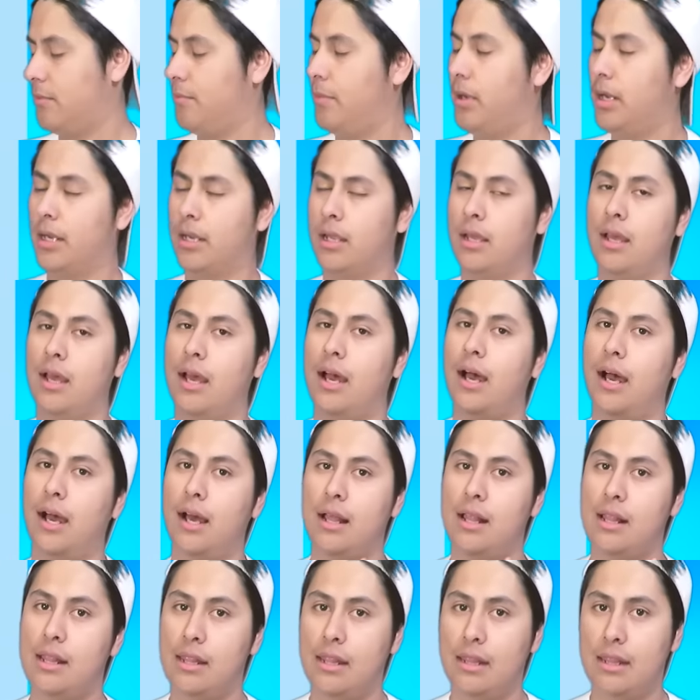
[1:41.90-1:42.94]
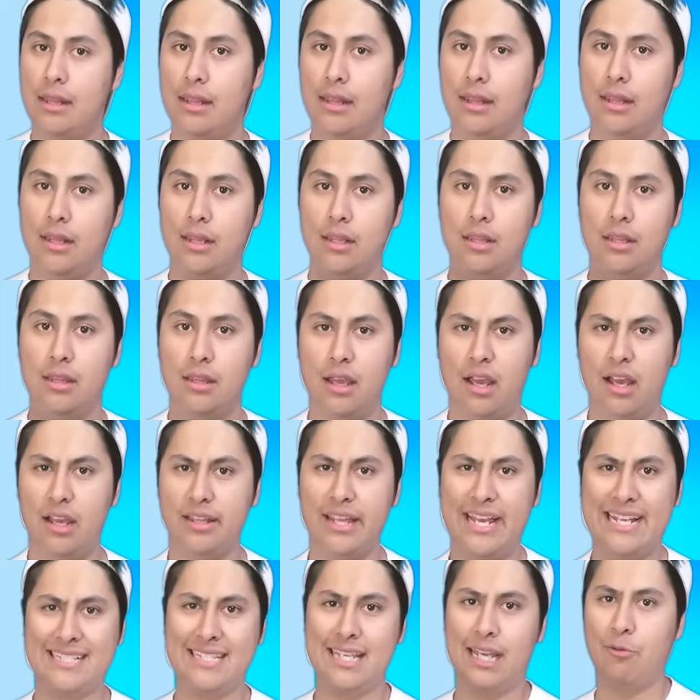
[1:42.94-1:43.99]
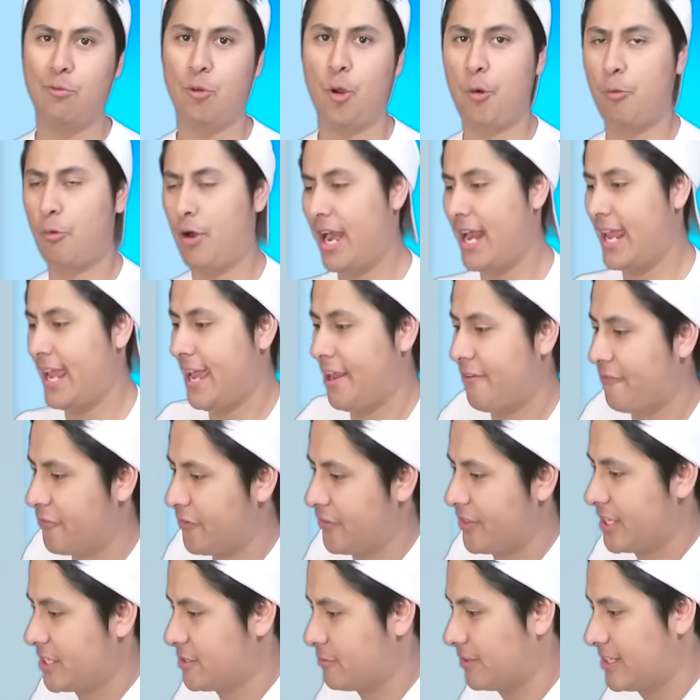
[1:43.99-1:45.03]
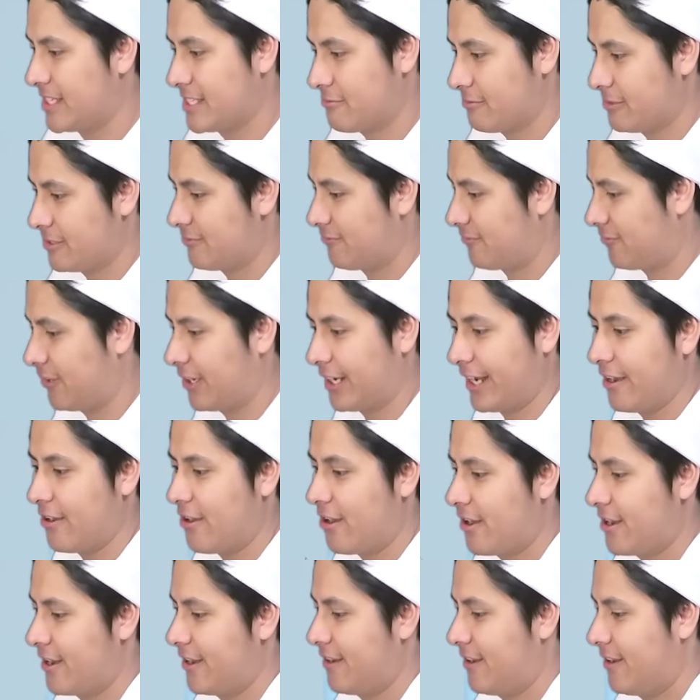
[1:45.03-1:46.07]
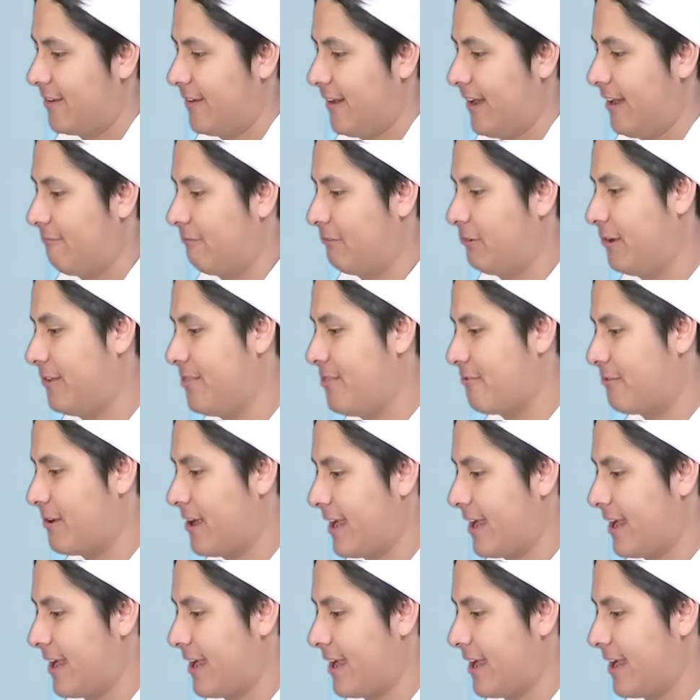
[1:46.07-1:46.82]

Come on. That's I'm going right hand for this one. This one's freaking hard. All right, I'm doing the